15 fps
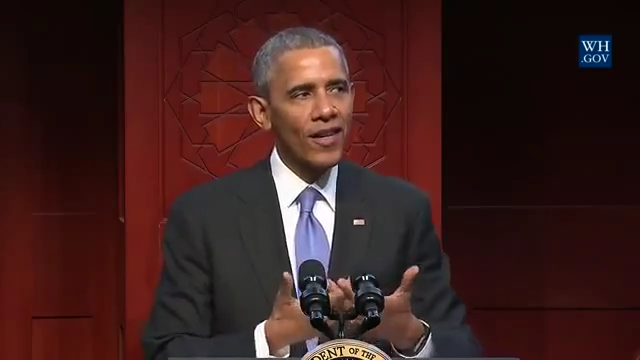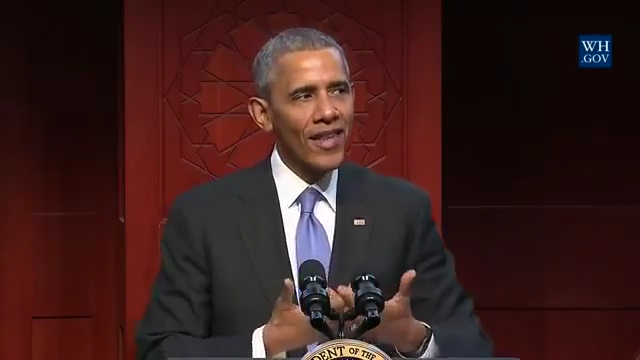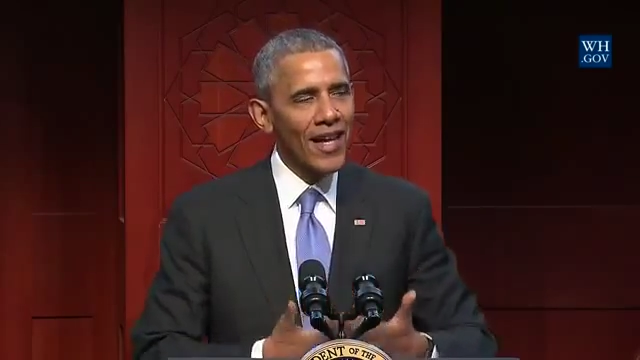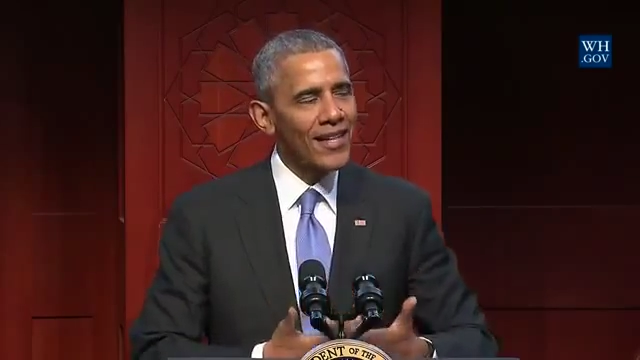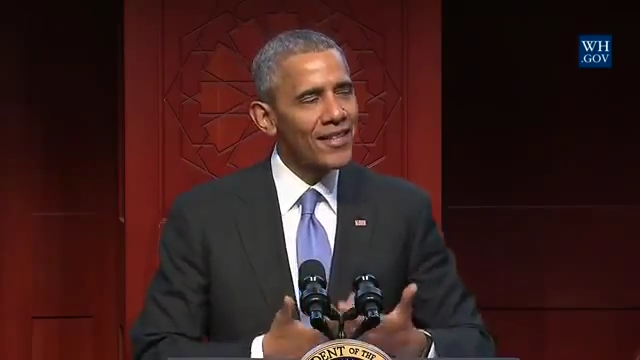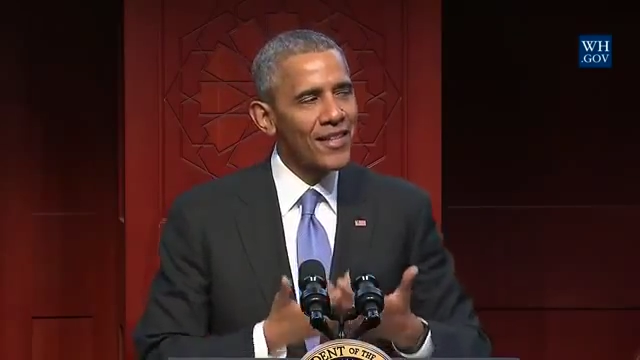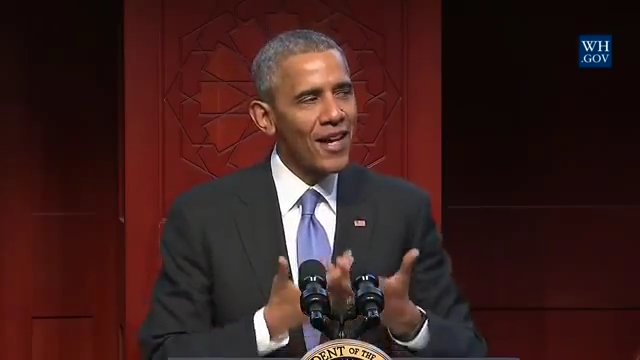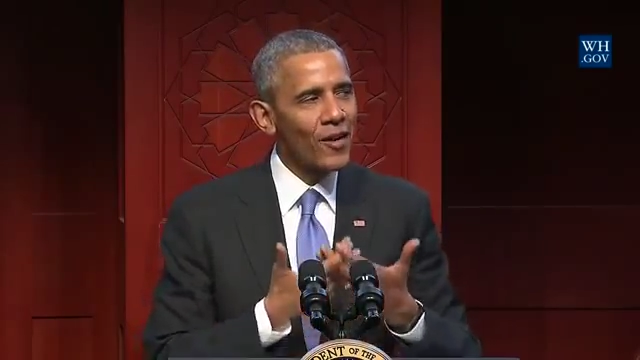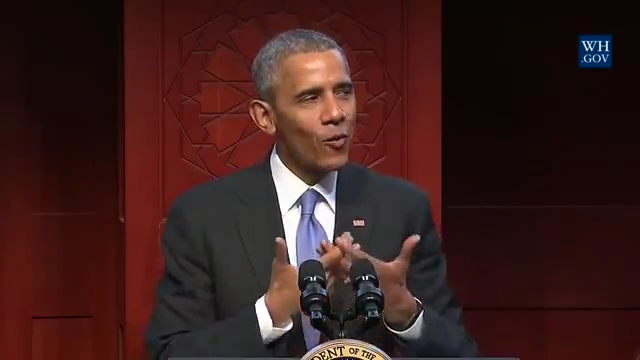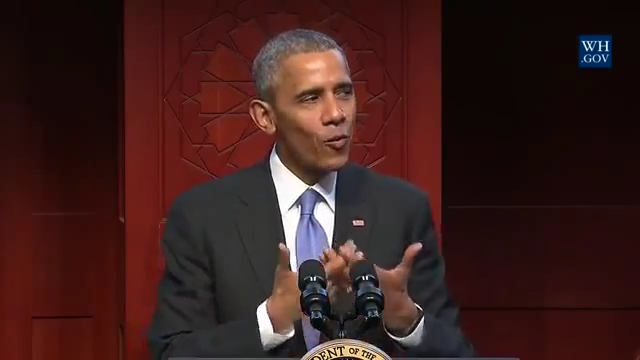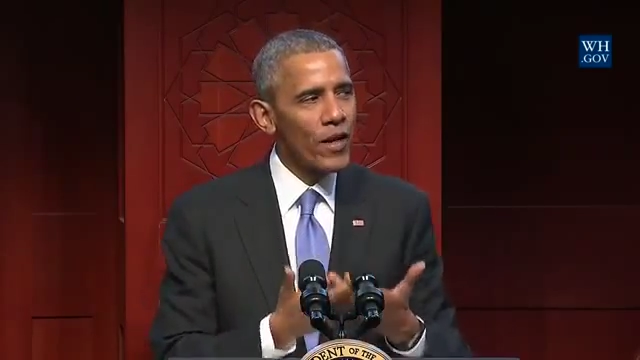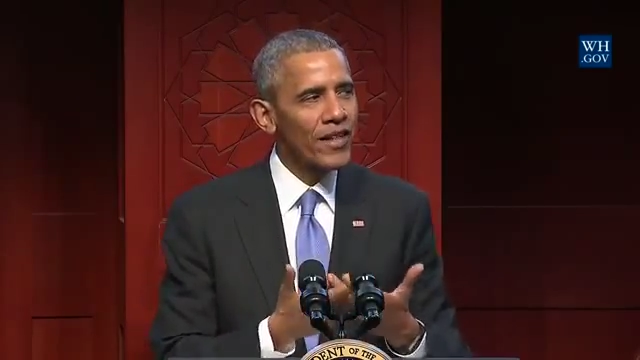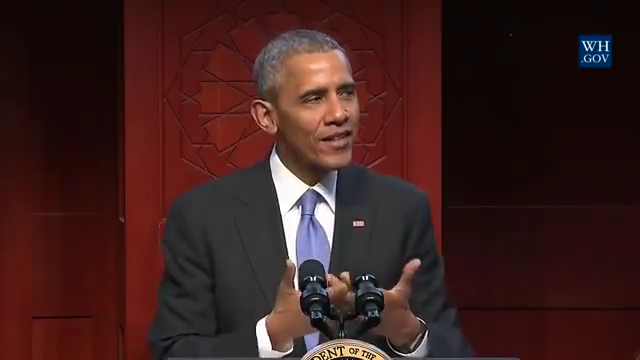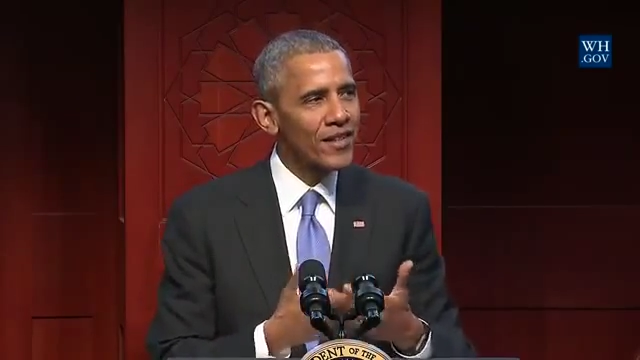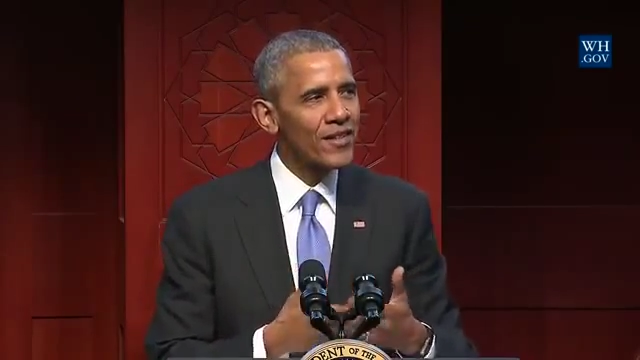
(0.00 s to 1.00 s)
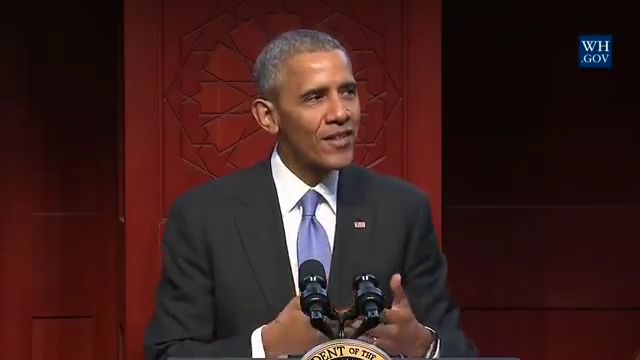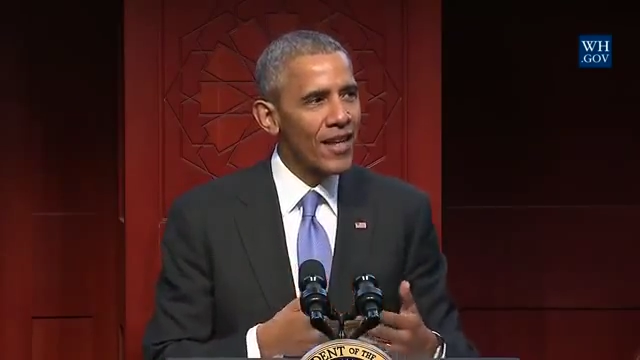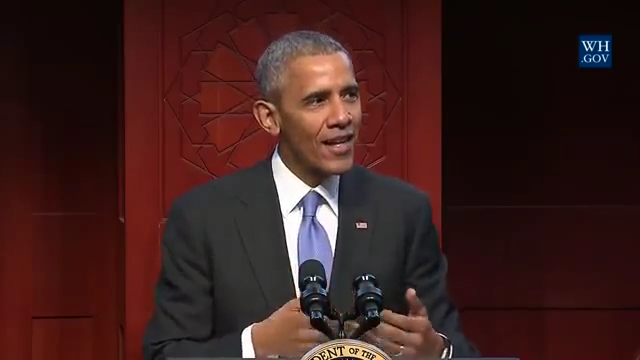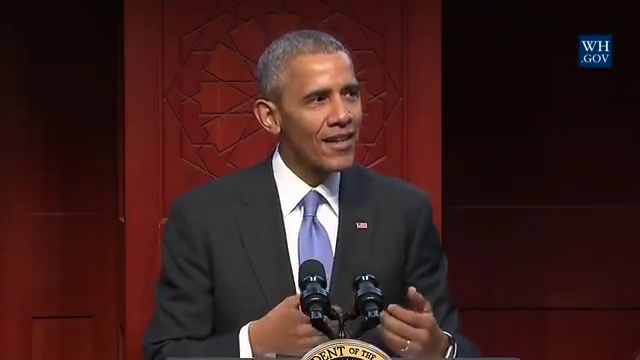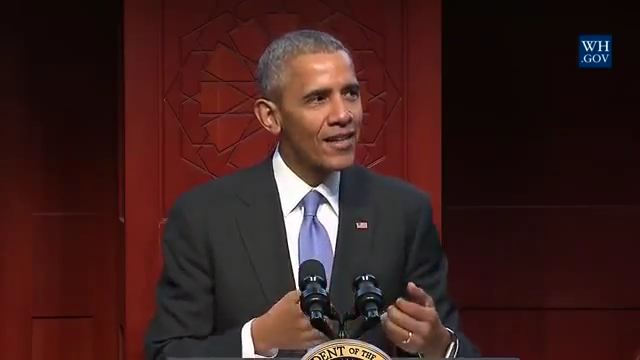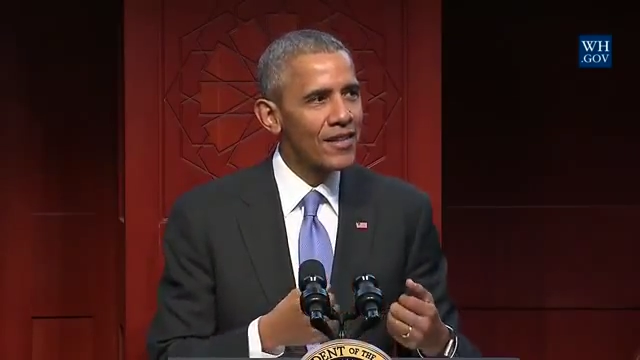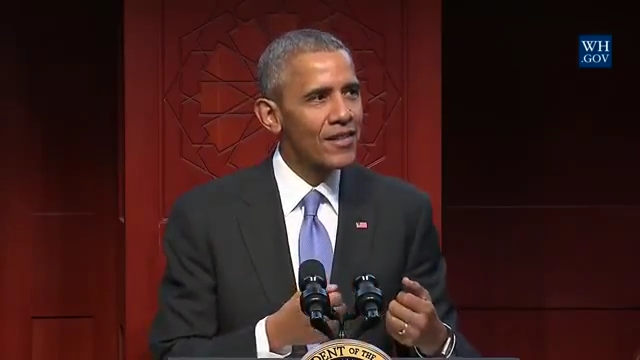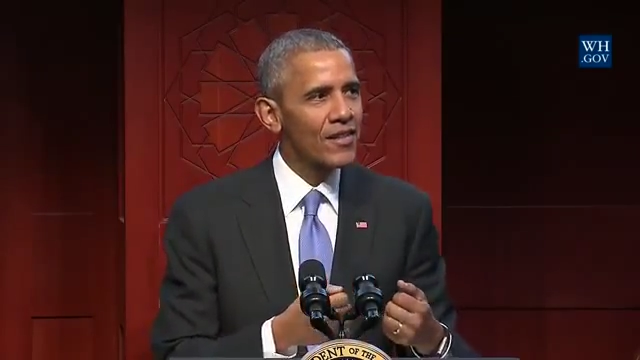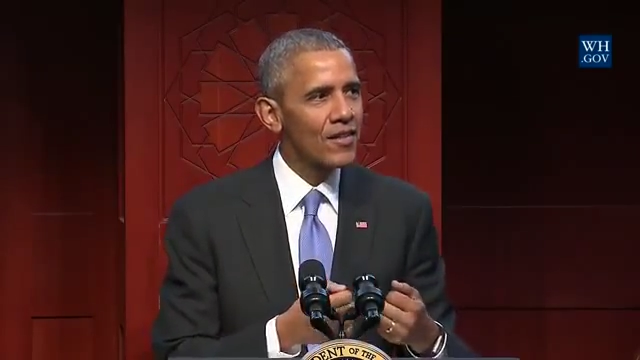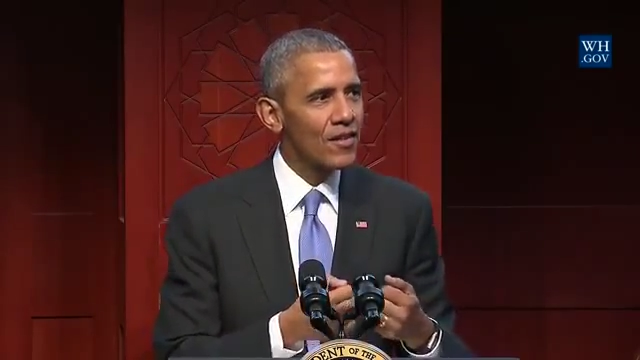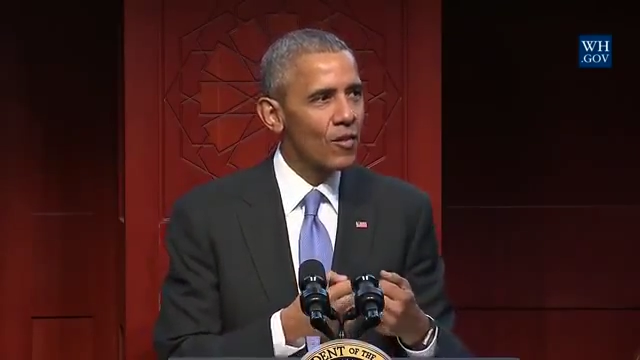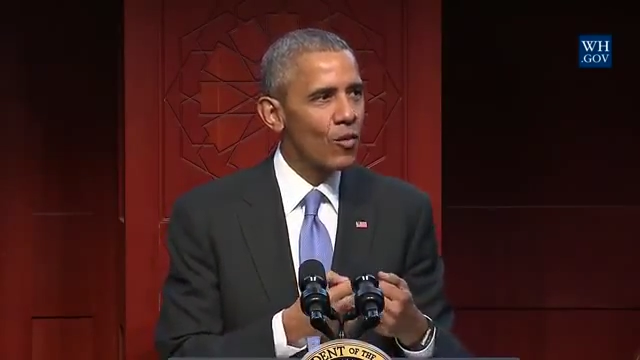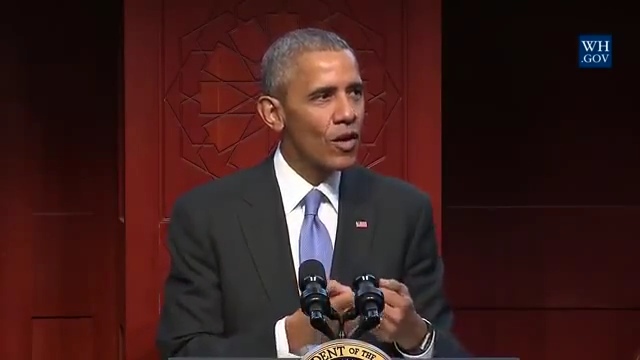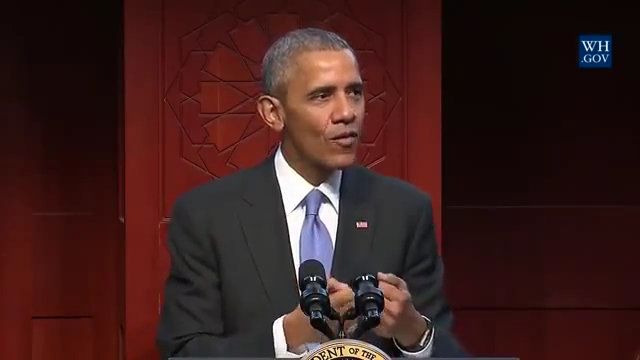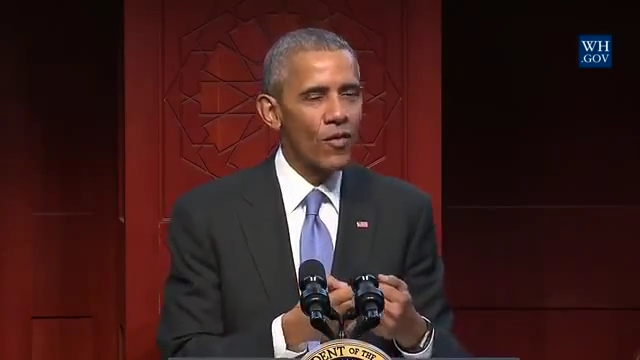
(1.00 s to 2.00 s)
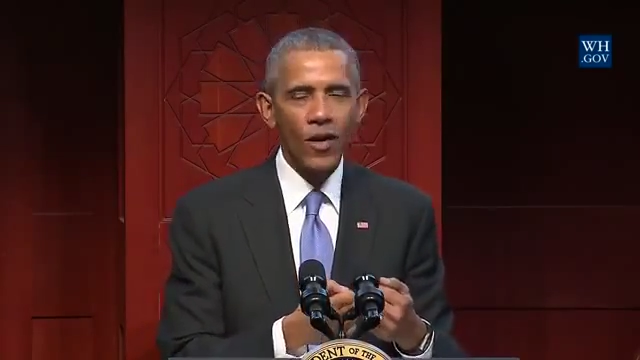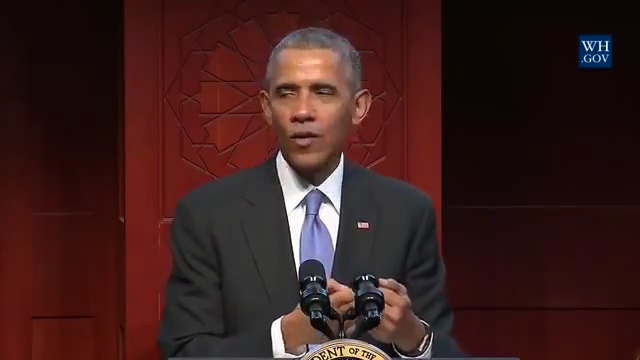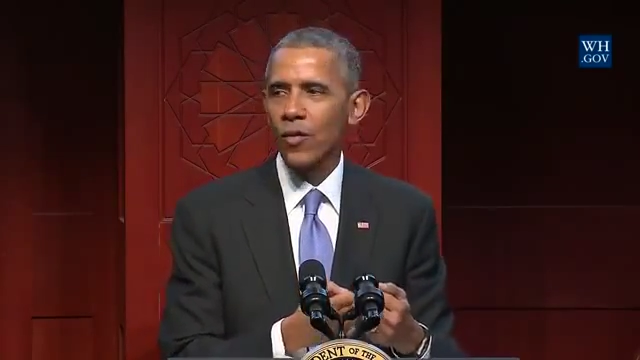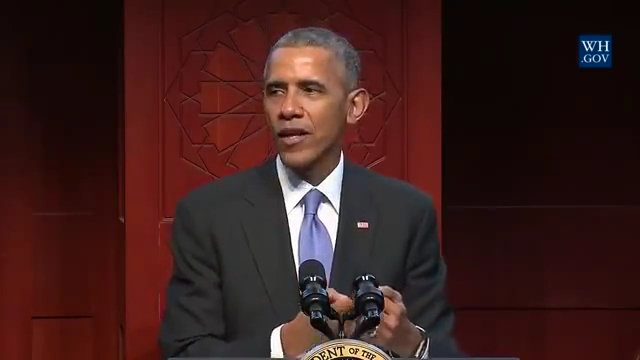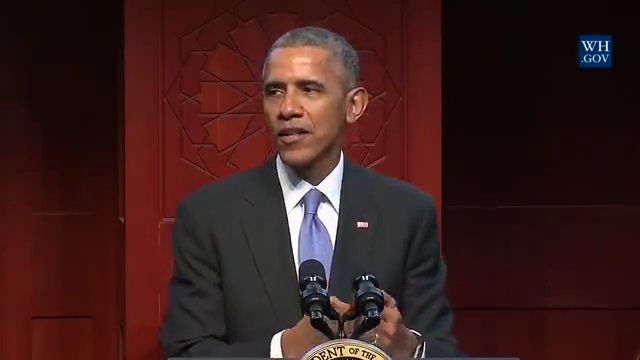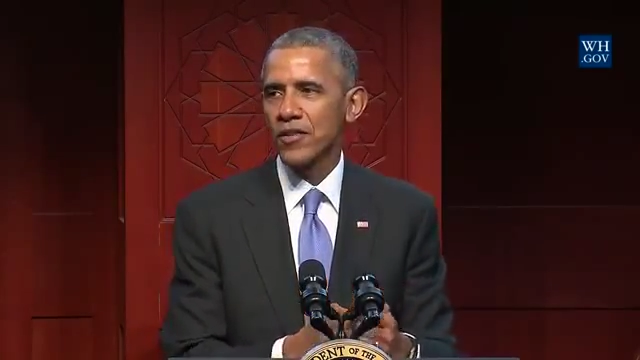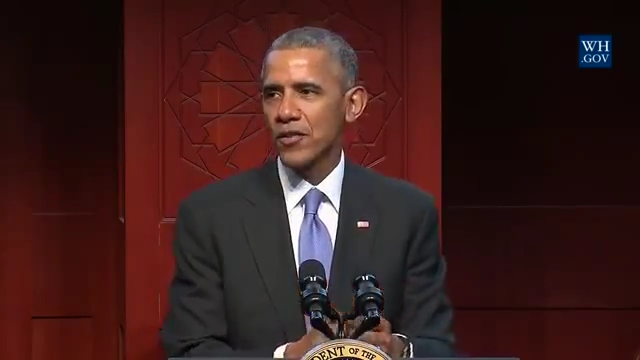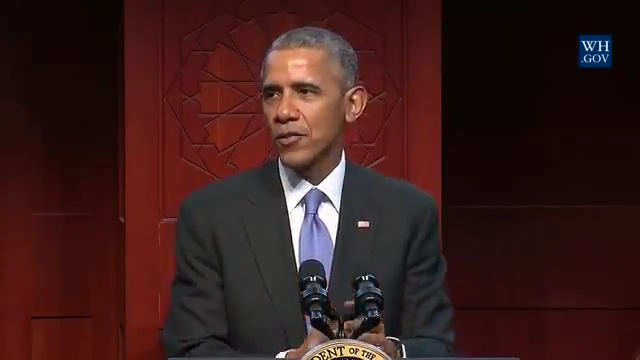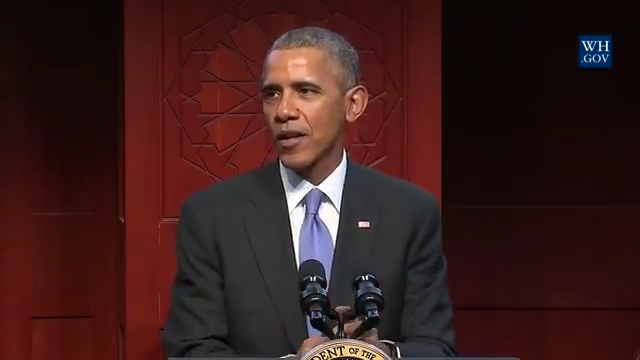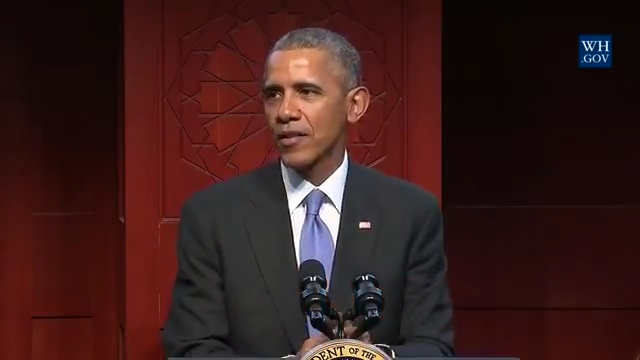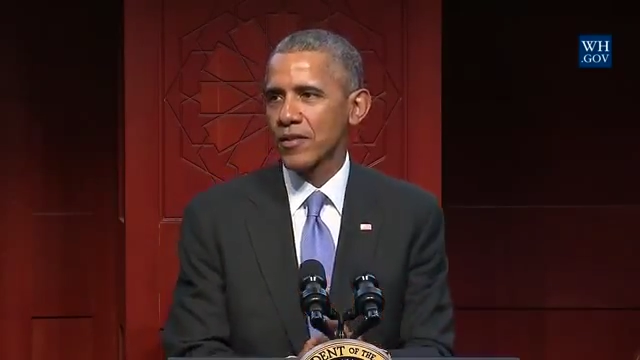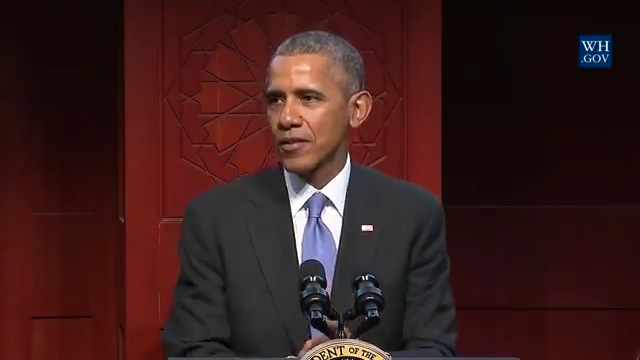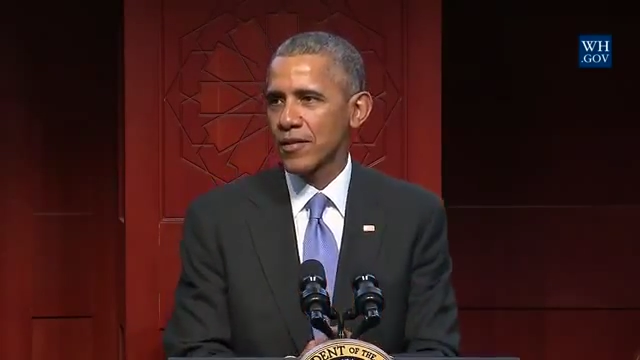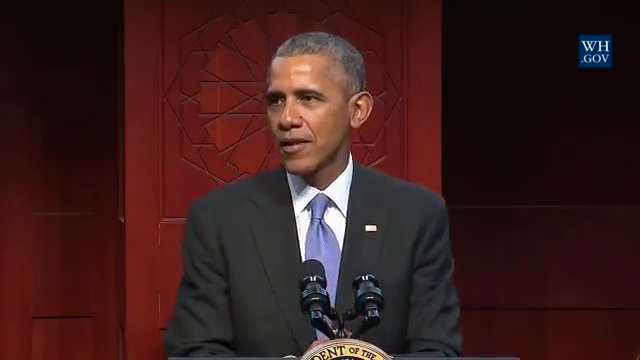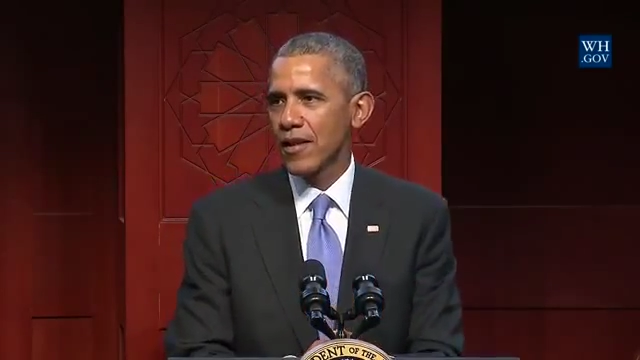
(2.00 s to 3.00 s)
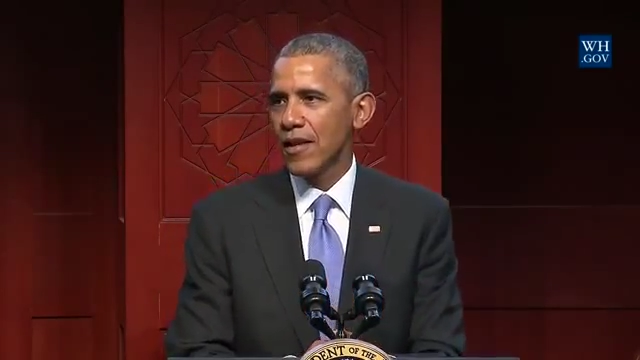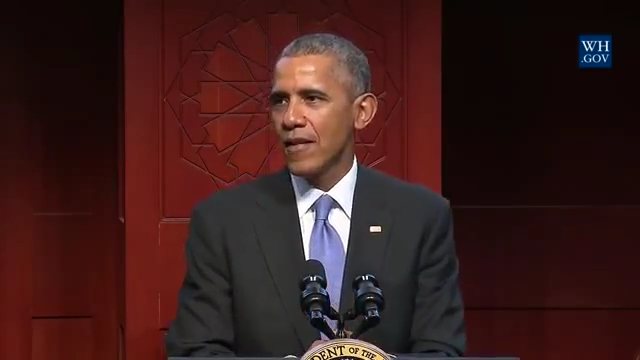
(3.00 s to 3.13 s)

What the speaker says: that is not a weakness, that is one of our greatest strengths.